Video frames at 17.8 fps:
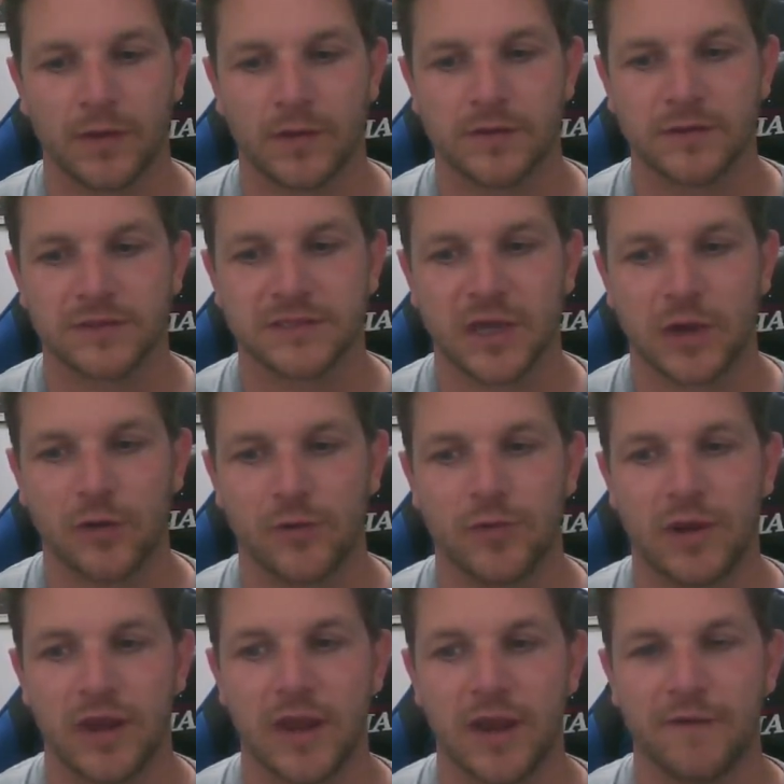So
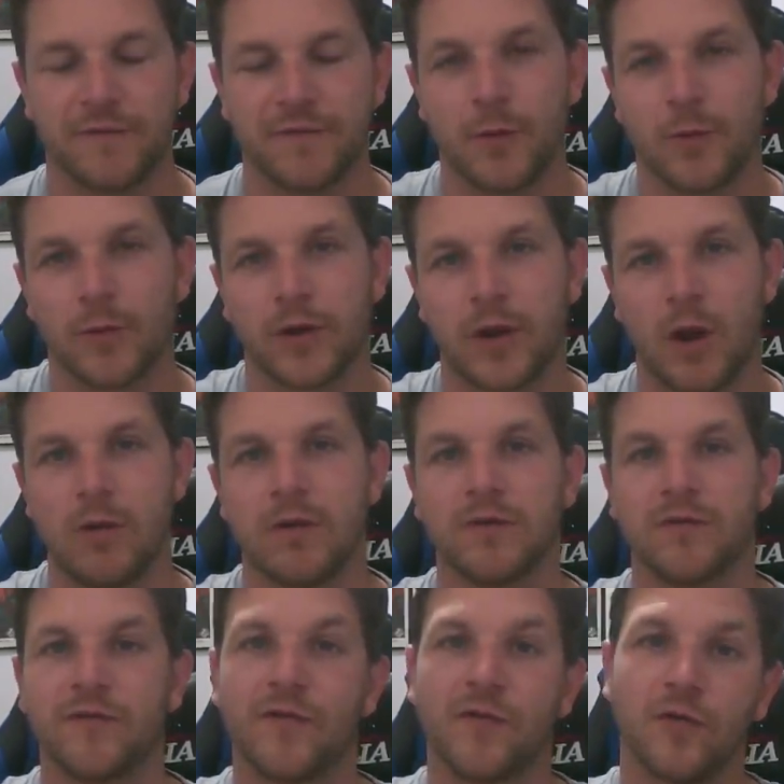if they were going
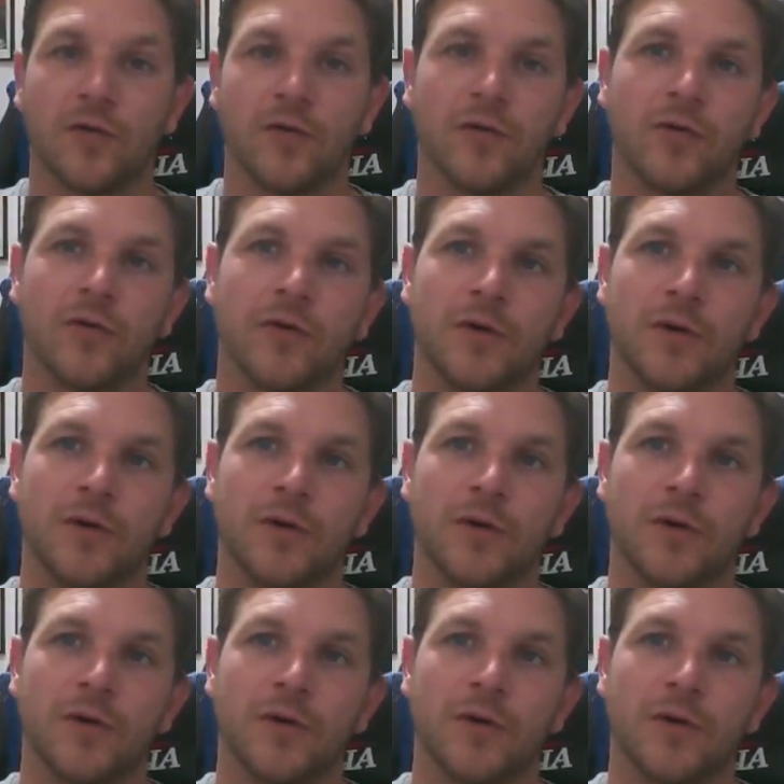for